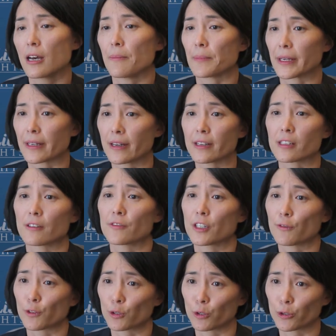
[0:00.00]
because of
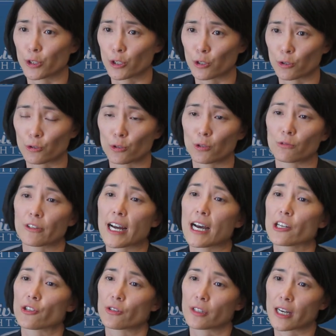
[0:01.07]
difficult to control
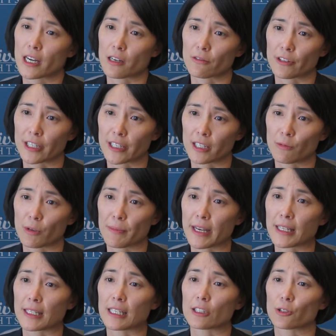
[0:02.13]
rash or diarrhea, we
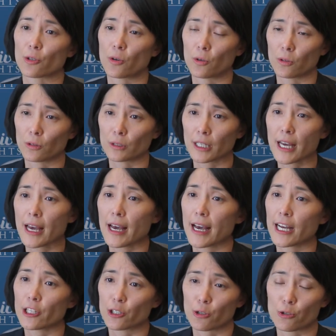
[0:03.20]
may need to hold
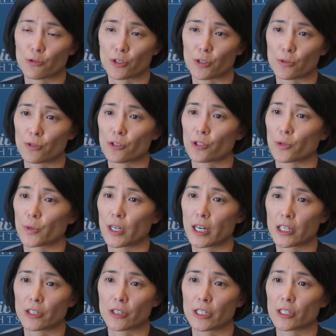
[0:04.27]
and dose reduce to
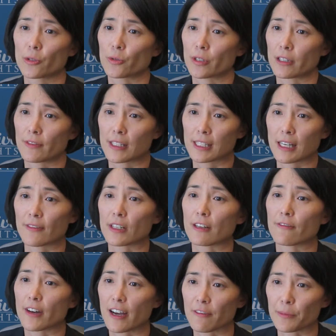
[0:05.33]
100 or even
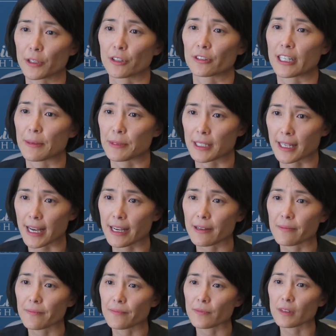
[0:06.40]
75 milligrams a
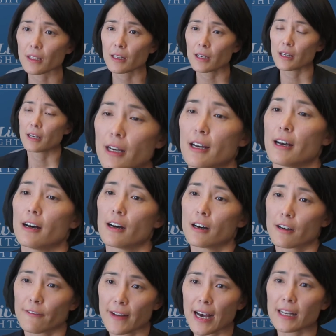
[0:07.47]
day.
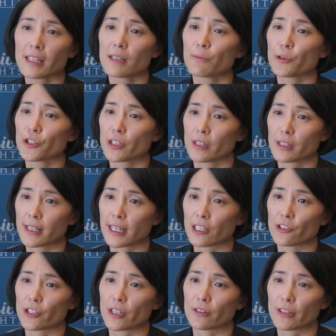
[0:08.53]
Afatinib, which is a
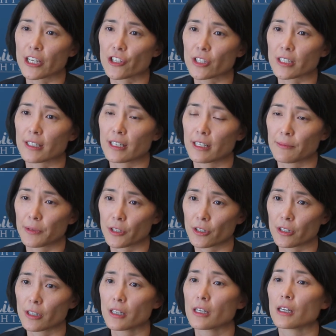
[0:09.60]
second generation
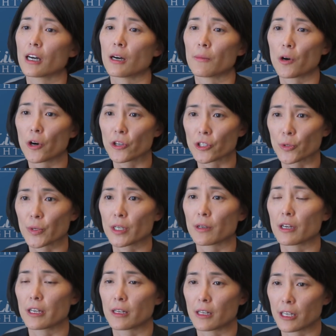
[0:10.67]
inhibitor, um, also an,
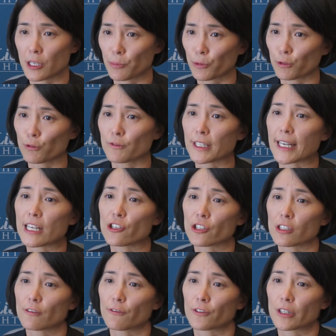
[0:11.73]
an, approved
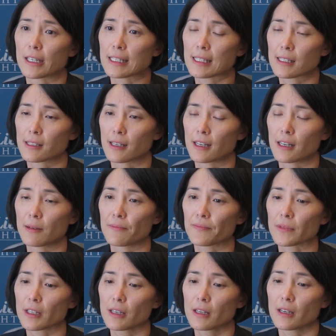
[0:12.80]
agent for us
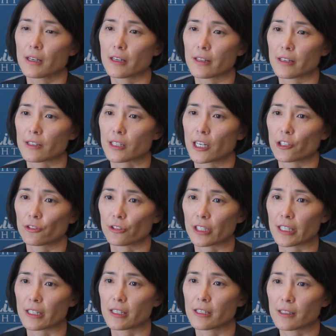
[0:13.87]
um, in this
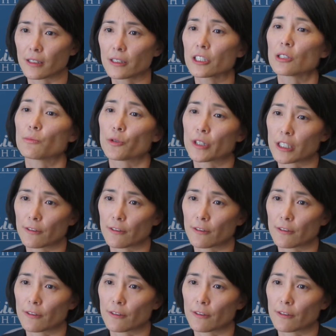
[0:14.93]
country is a little more